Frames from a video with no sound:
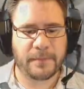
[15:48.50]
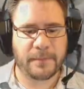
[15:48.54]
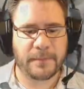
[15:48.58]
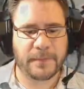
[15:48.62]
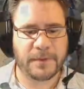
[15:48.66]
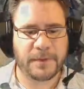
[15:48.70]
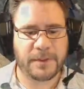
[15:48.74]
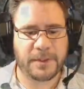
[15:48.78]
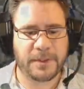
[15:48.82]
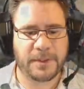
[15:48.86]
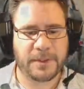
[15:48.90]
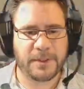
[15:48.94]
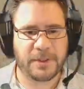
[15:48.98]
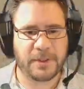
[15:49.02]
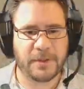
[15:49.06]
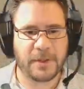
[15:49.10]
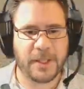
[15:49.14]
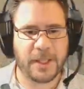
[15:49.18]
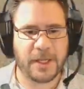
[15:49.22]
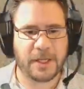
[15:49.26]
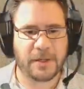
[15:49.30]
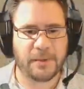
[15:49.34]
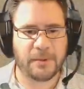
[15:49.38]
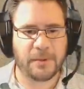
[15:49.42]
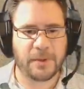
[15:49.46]
Just so
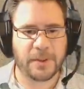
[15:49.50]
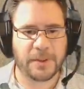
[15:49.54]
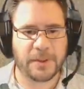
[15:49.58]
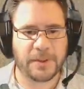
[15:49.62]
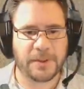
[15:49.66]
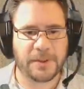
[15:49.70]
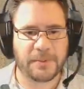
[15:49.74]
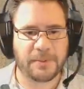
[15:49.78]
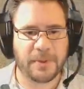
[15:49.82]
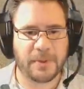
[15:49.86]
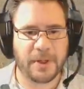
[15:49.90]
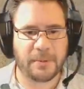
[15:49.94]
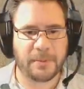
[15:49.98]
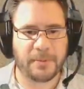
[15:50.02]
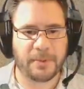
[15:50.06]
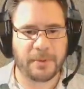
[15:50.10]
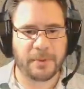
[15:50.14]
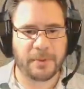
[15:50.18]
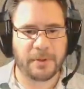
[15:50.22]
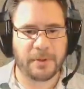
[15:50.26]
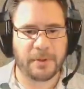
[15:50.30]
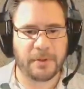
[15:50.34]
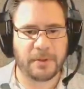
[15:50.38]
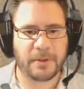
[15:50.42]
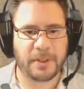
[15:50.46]
that it works proper.
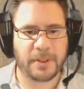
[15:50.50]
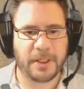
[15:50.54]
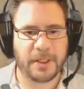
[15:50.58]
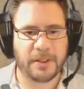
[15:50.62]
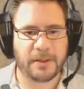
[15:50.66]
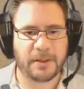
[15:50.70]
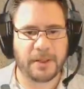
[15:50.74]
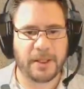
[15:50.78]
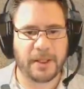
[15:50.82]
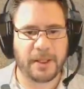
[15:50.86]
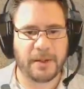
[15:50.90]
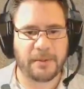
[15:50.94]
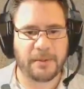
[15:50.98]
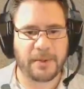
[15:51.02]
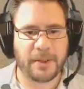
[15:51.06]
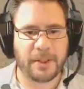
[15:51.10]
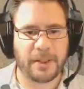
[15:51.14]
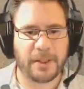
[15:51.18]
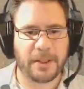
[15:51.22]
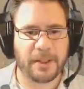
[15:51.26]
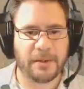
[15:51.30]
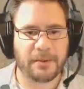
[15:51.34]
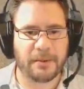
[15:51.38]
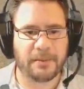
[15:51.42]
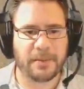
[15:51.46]
Oh, not that
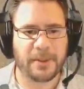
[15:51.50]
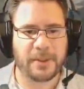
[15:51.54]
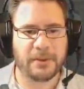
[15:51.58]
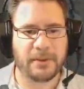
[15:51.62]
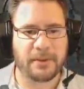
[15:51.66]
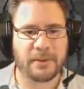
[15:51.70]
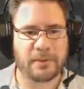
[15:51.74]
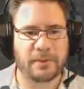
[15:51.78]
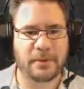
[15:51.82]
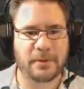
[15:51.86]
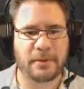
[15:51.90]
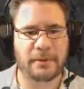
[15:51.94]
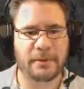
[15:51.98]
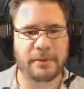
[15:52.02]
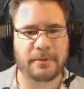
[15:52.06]
way. That would be horrible.